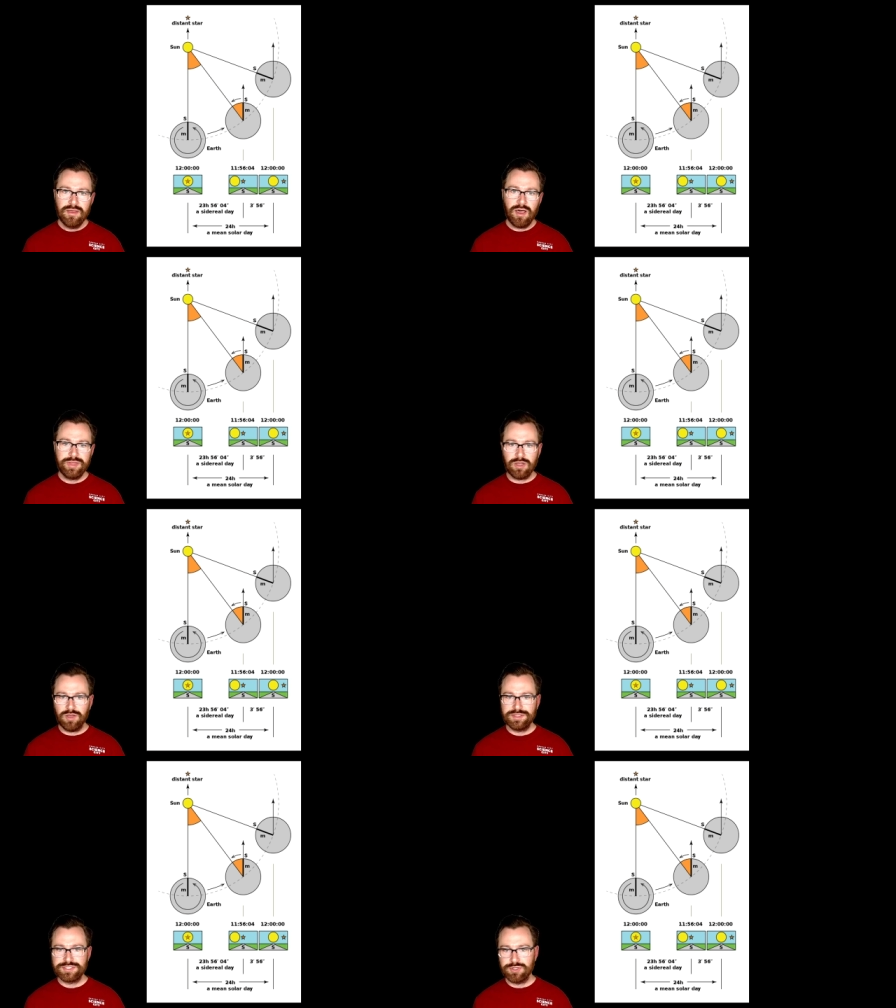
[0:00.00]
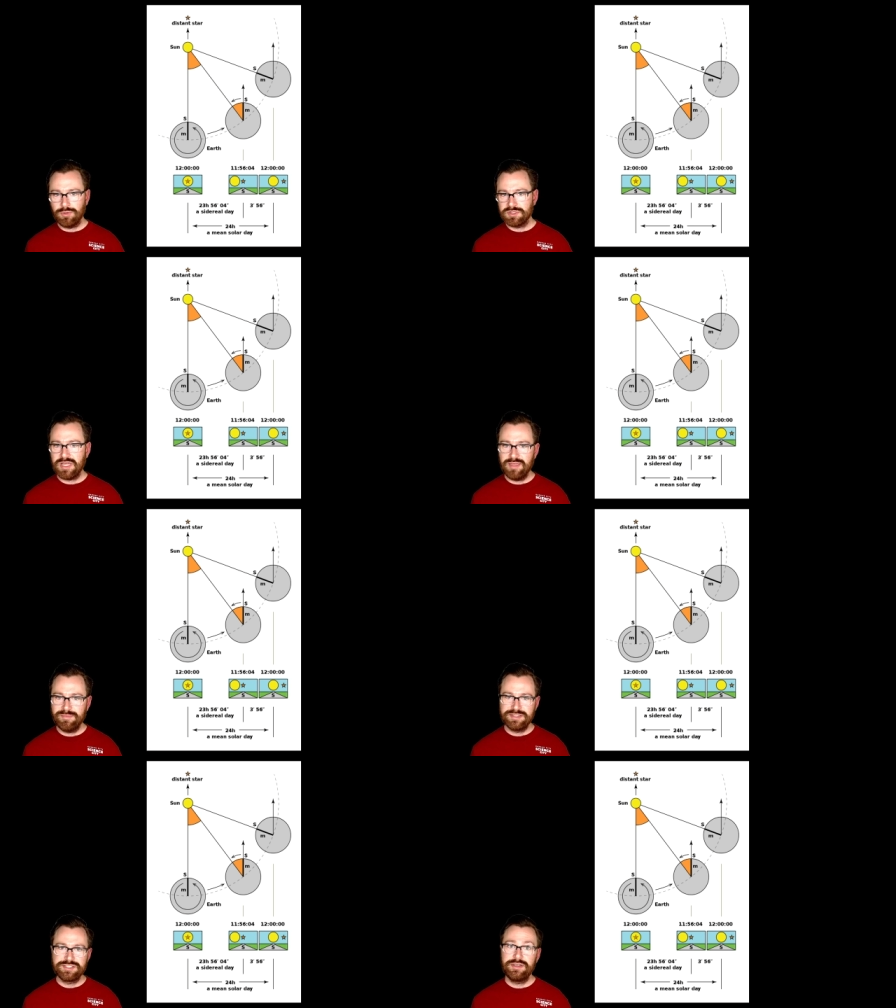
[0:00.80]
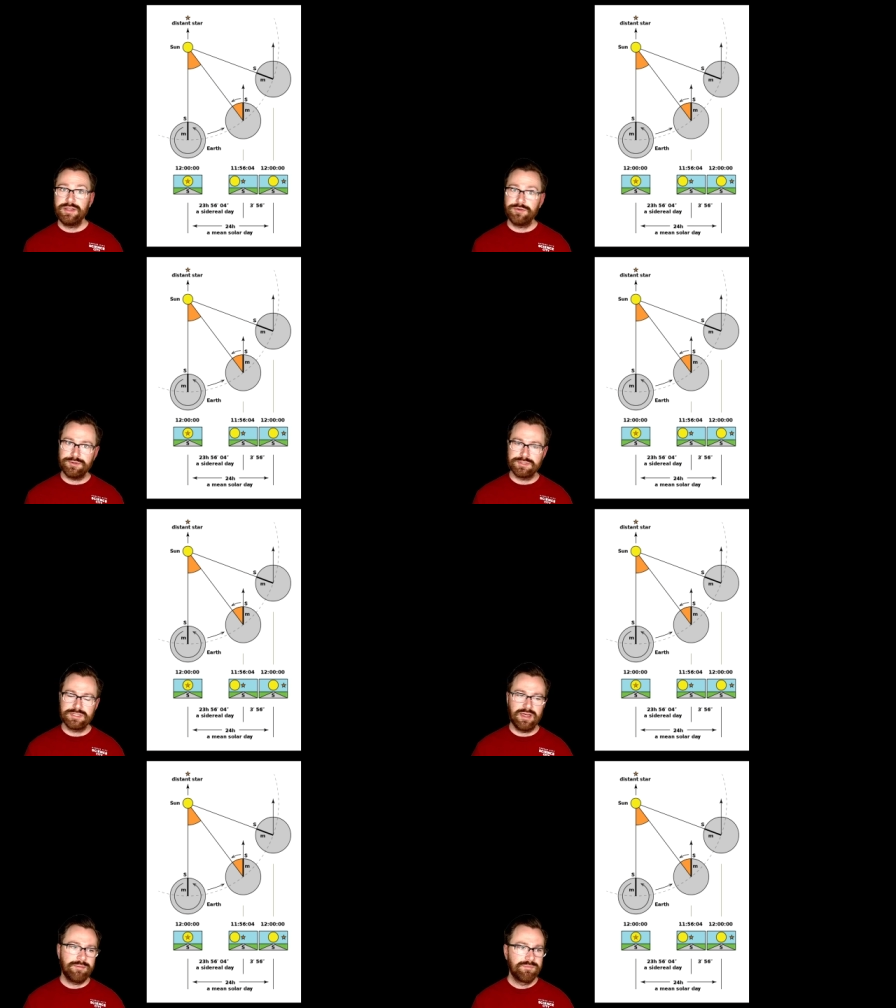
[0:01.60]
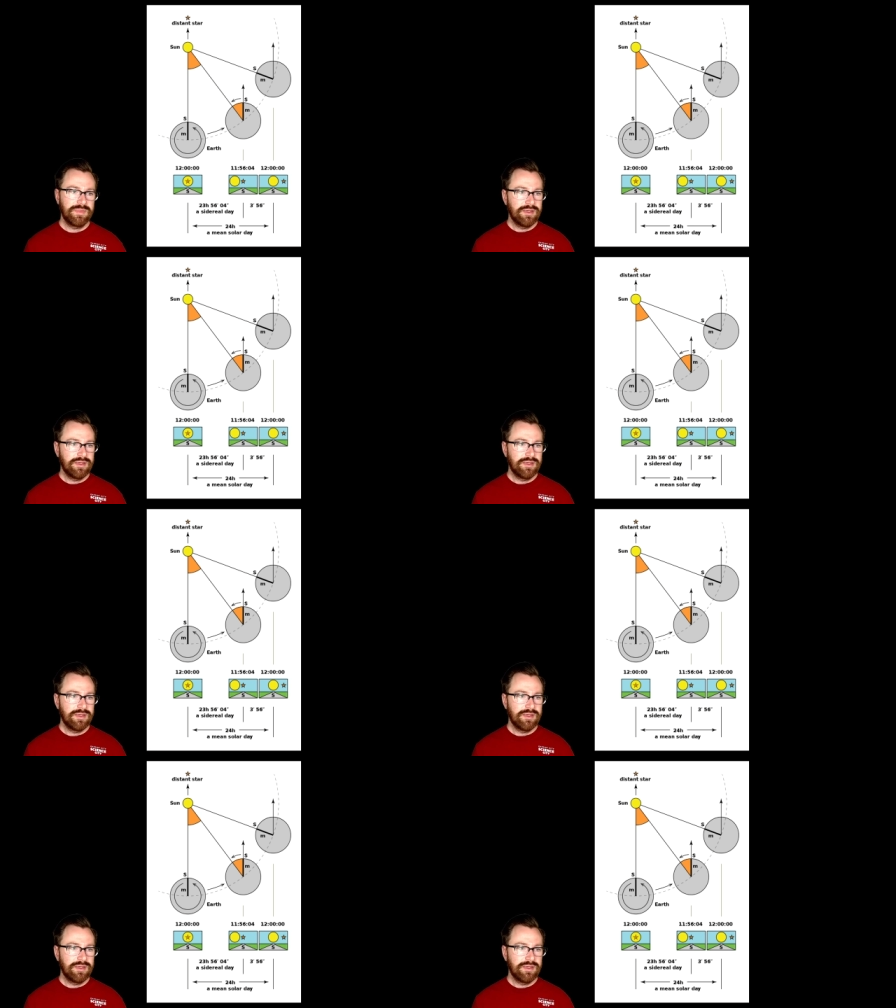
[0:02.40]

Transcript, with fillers: we call this solar time and sidereal time.